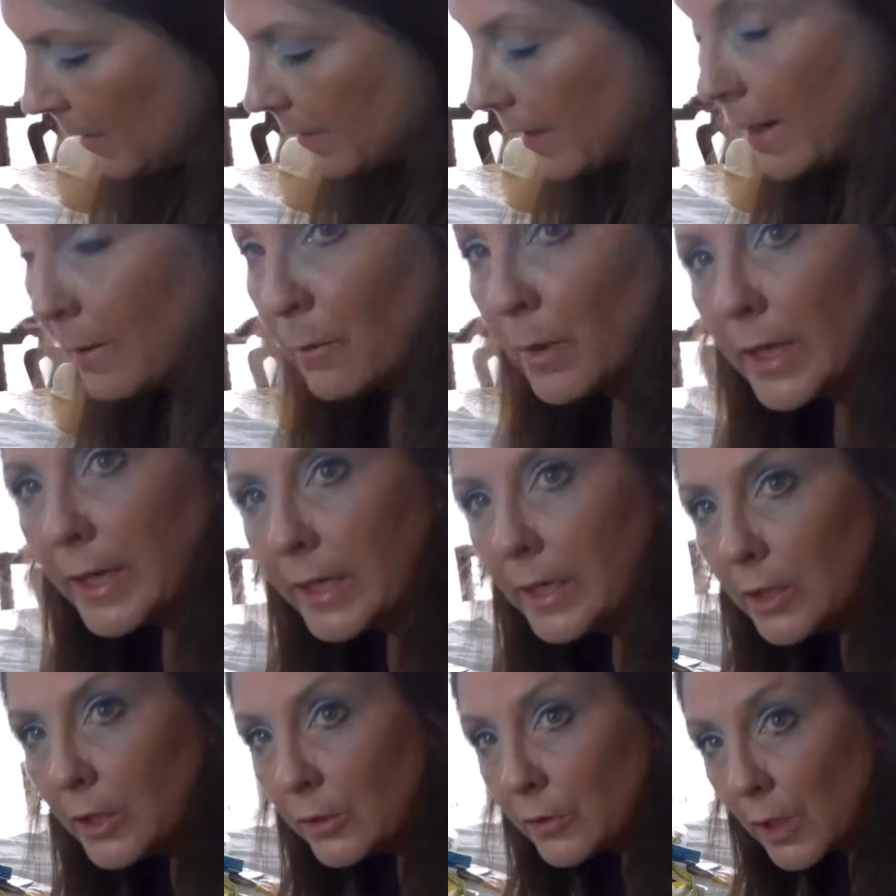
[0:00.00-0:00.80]
That
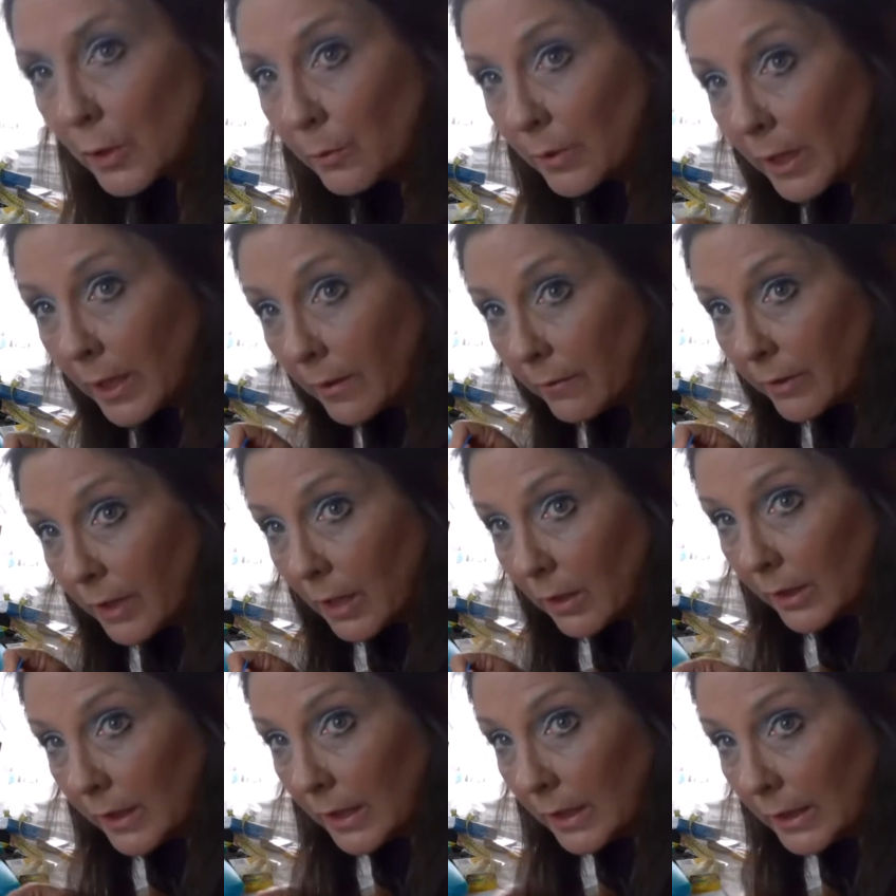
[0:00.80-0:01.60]
way you don't have
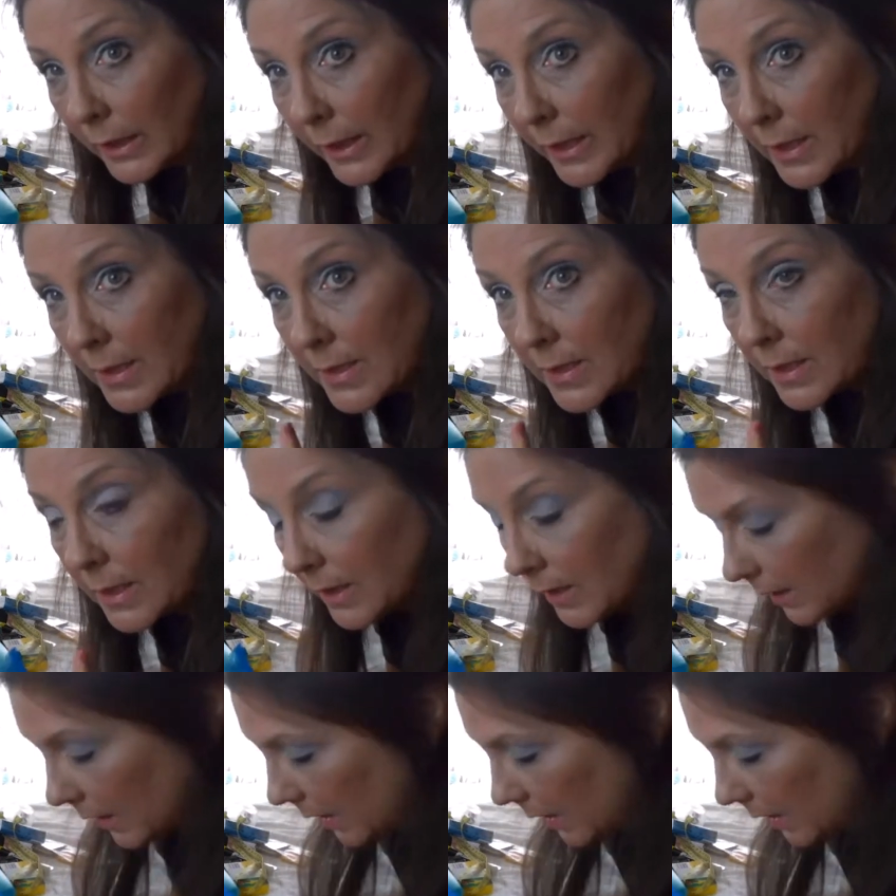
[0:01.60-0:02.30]
gunky leaks